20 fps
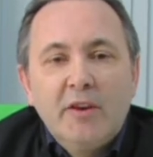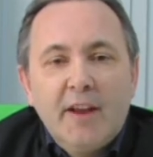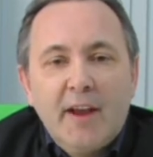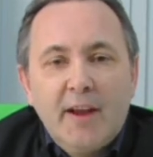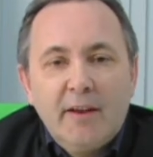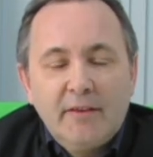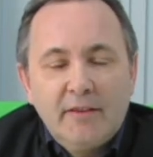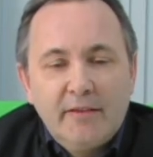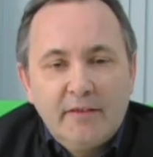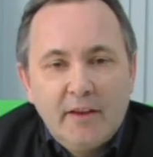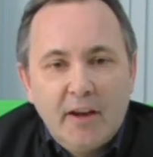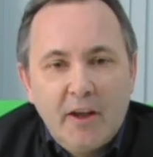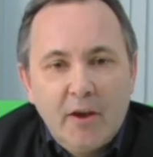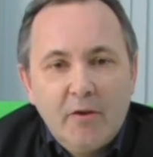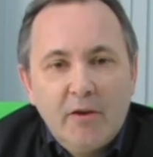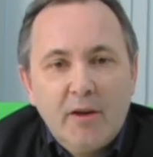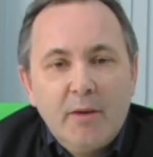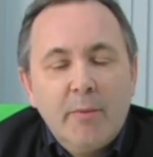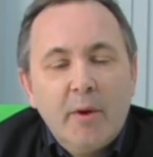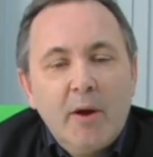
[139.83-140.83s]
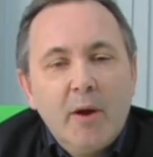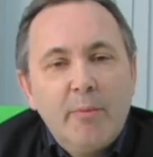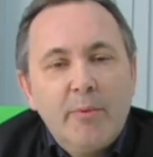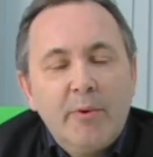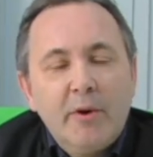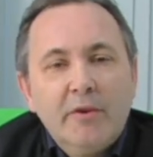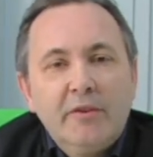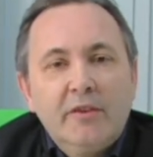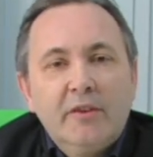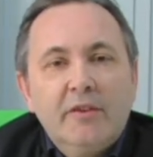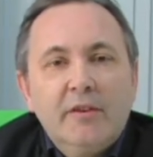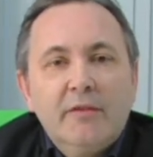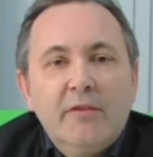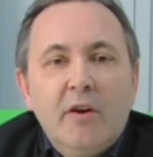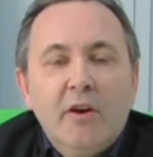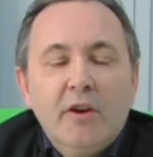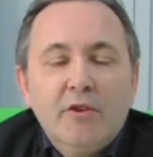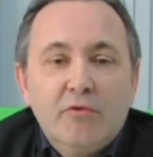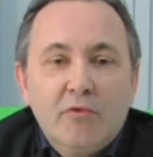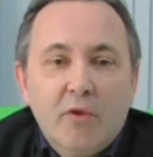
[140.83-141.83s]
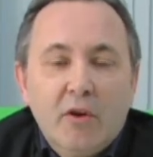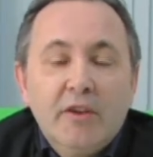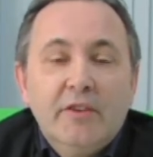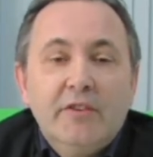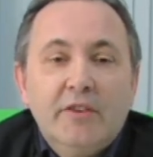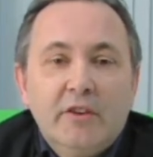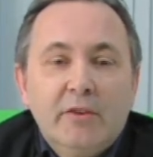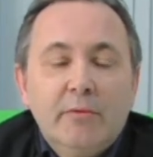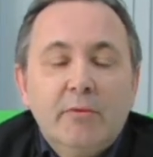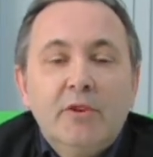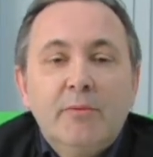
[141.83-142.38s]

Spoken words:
down slowly by a process of hydrolysis,